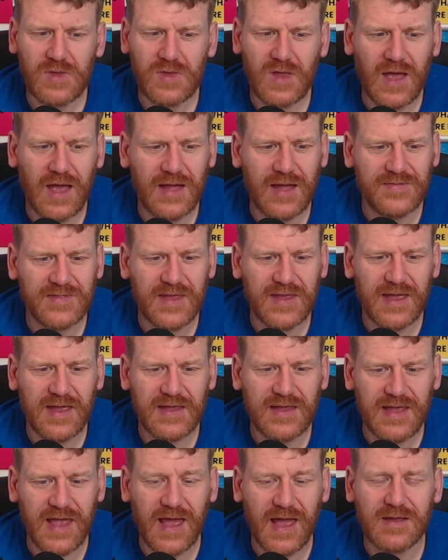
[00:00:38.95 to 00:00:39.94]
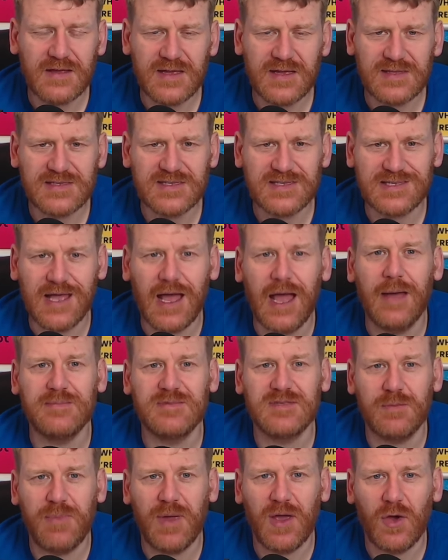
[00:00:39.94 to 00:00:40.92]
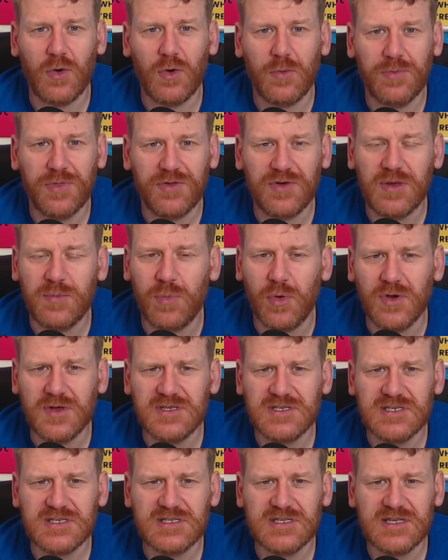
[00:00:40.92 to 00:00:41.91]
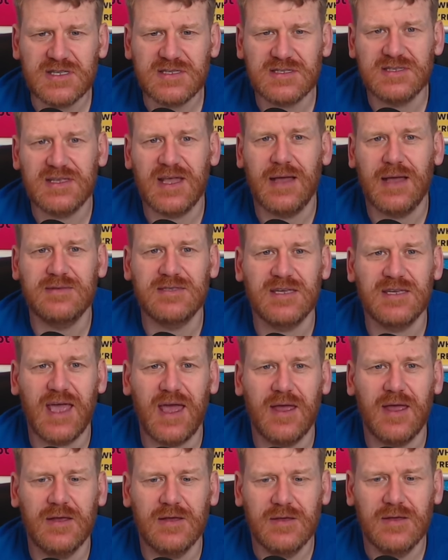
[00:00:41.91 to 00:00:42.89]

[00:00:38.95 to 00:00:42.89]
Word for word: And uh, yeah, it's time to pick up three points, isn't it? It's time to get